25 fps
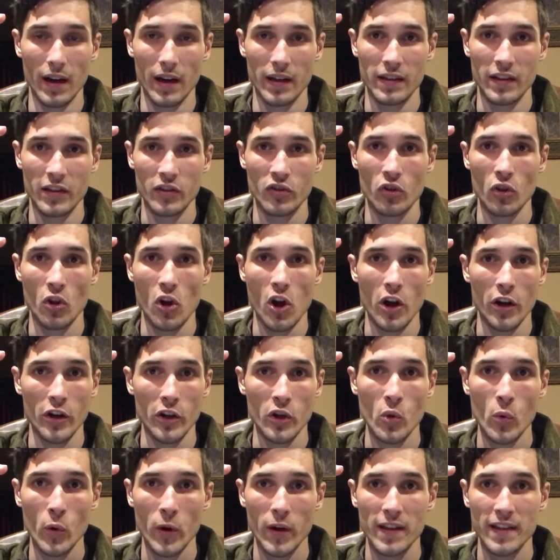digital
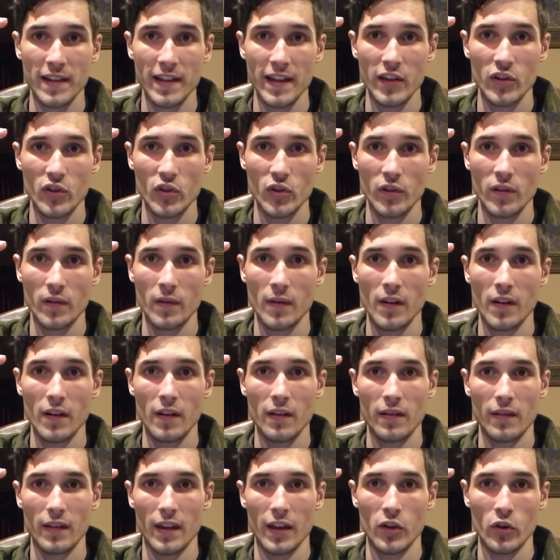audio workstation
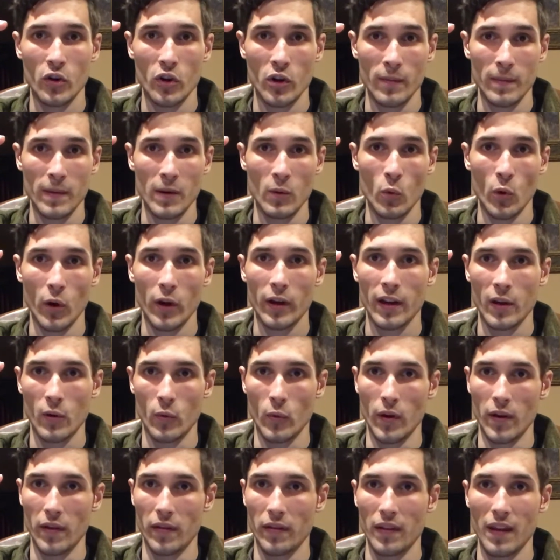that you're going to be working
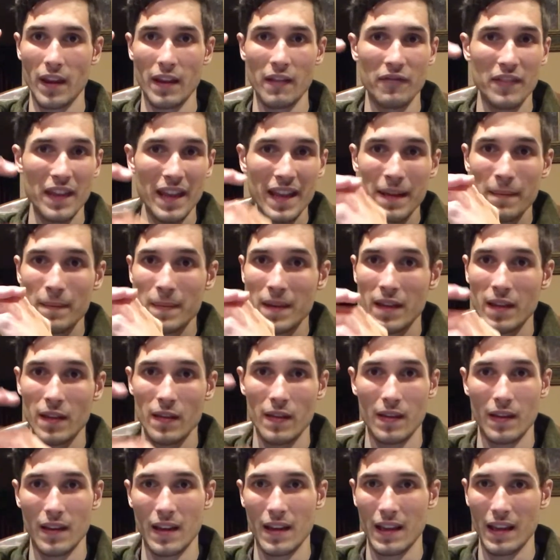with. If they can be
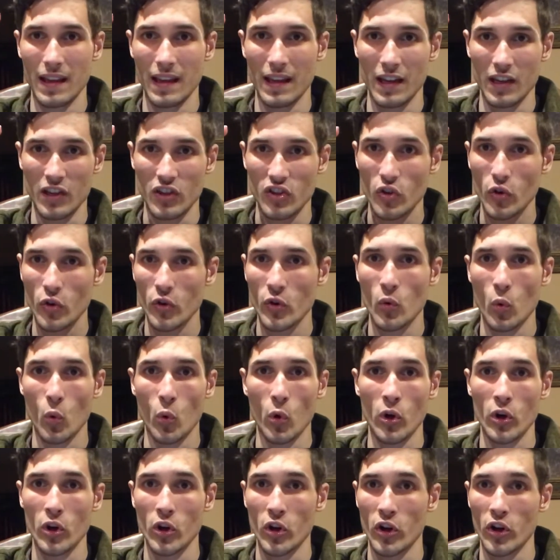in a certain
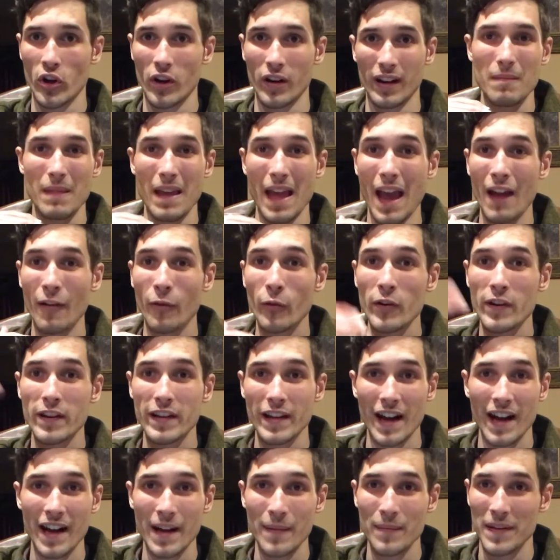order, every
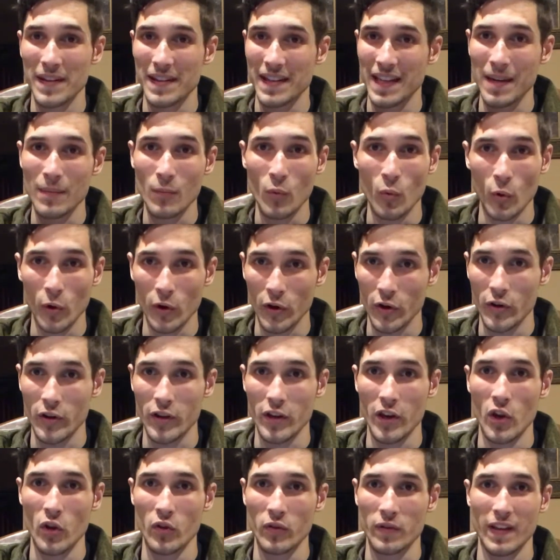time the same order,
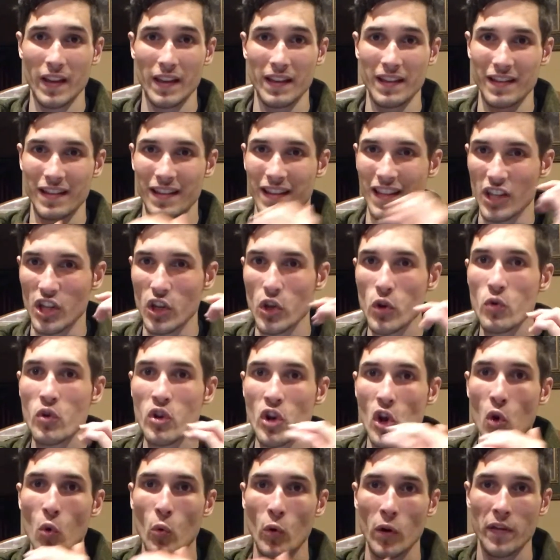that you
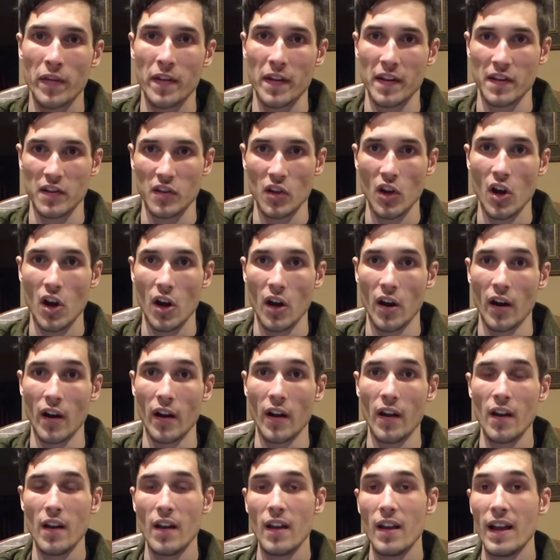know where things are,
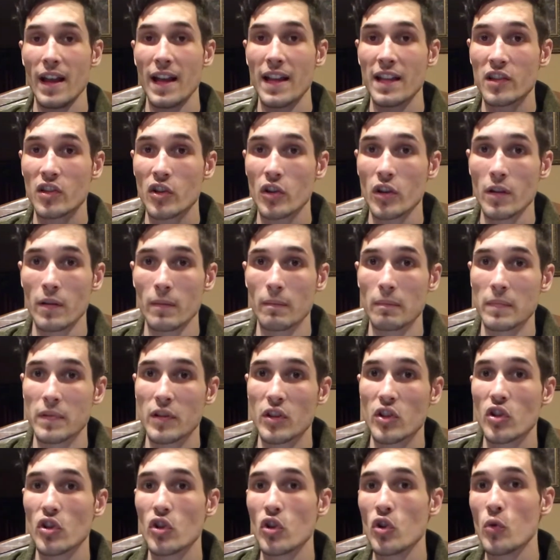it's going to
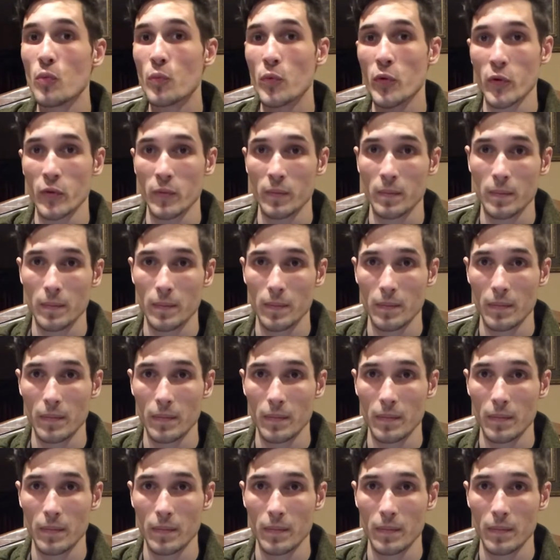super